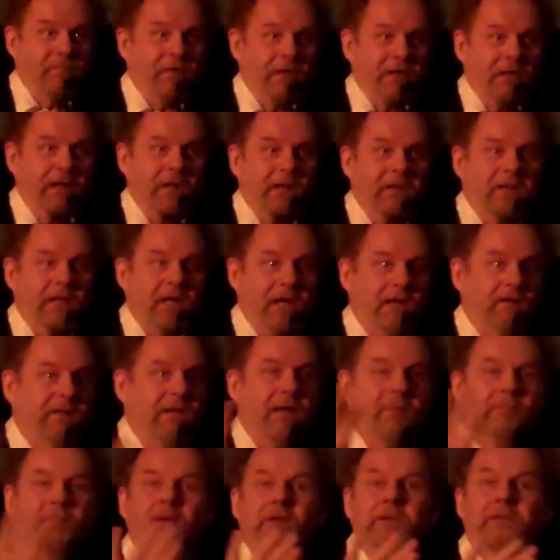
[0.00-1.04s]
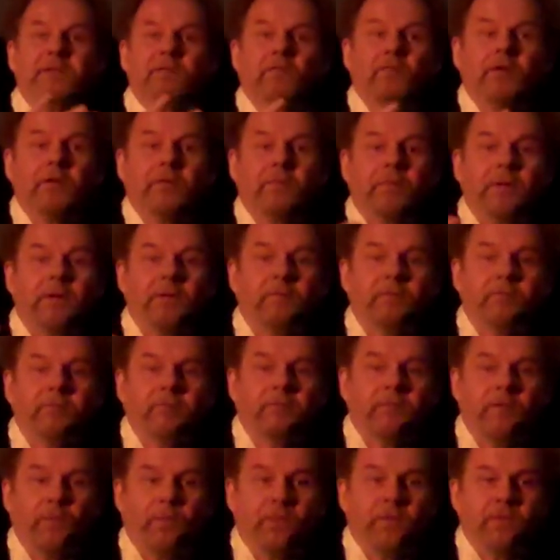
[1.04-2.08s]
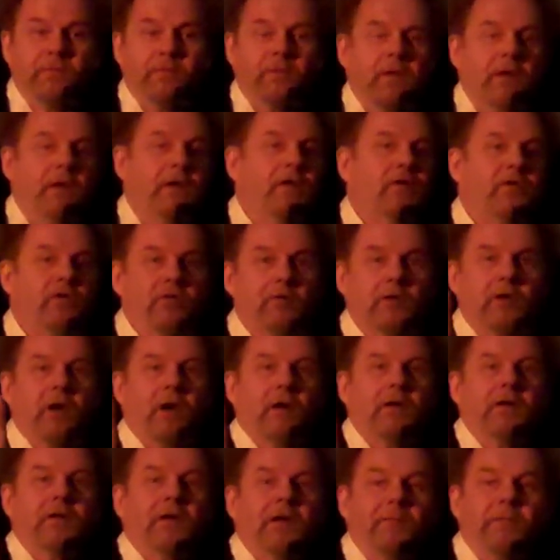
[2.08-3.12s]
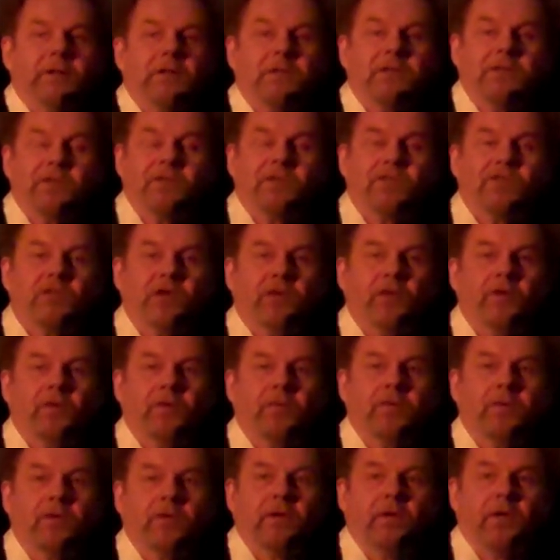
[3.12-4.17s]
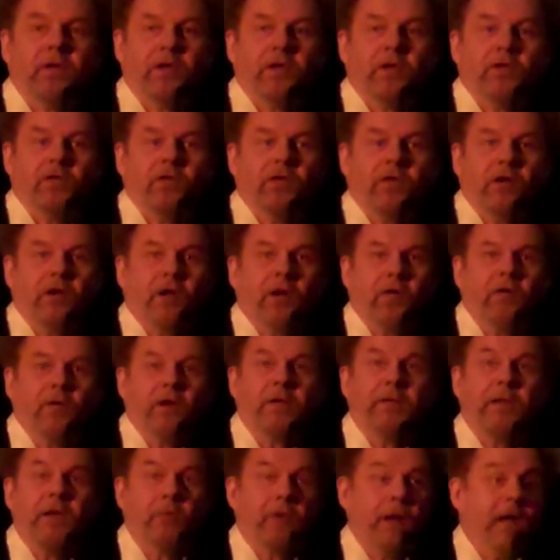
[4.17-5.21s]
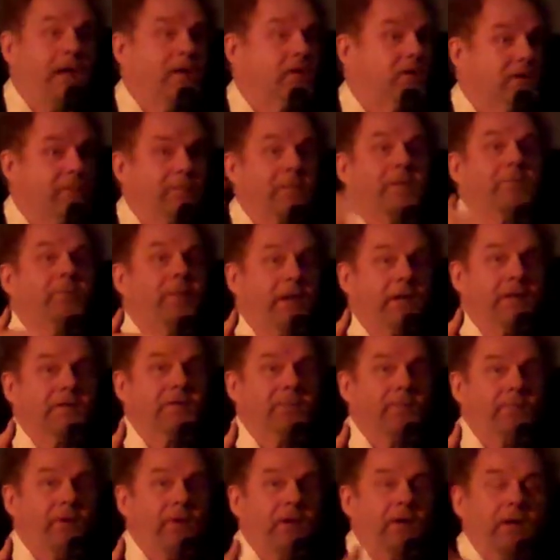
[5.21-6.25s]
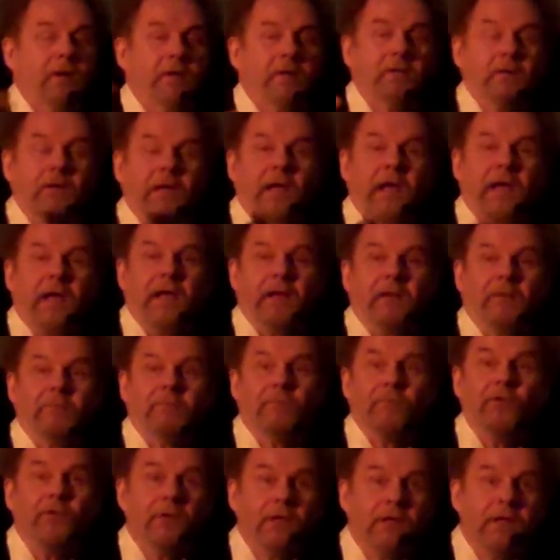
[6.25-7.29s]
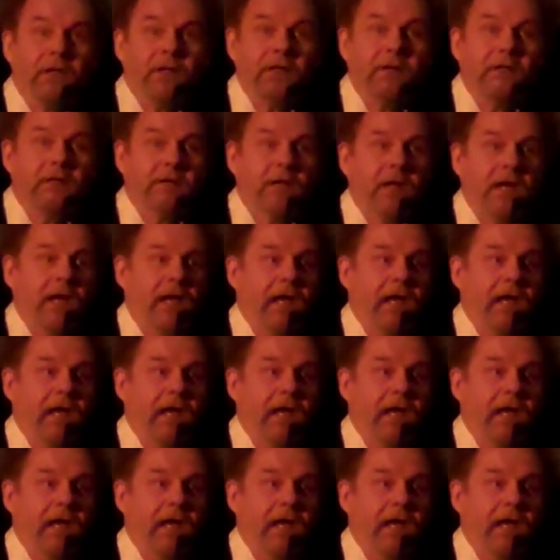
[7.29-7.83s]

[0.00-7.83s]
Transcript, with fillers: something like that, that person will be, you can't come into the show, you know. And they will actually be picked upon and bullied,